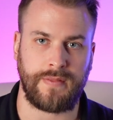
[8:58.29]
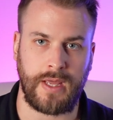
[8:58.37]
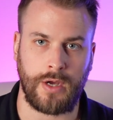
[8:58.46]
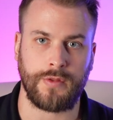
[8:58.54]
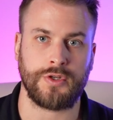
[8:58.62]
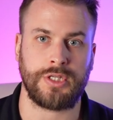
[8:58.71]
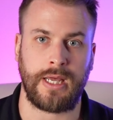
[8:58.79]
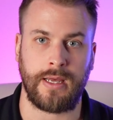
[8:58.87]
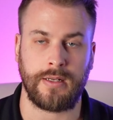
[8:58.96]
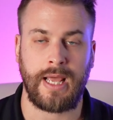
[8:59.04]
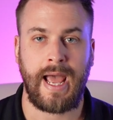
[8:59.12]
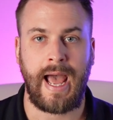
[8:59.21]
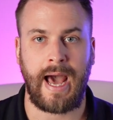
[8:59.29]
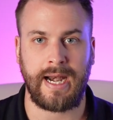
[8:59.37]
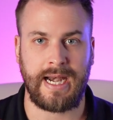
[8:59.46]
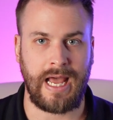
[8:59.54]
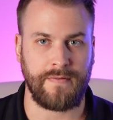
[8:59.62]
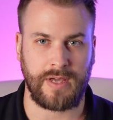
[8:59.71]
they understand how to
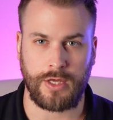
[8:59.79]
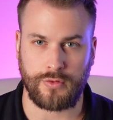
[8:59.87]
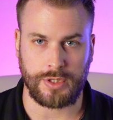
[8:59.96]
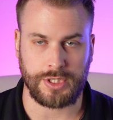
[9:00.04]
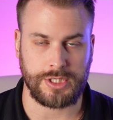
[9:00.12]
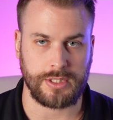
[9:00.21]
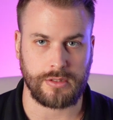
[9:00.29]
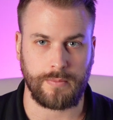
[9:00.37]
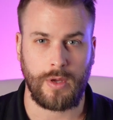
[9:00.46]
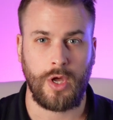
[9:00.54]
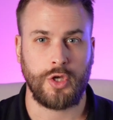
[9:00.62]
navigate system.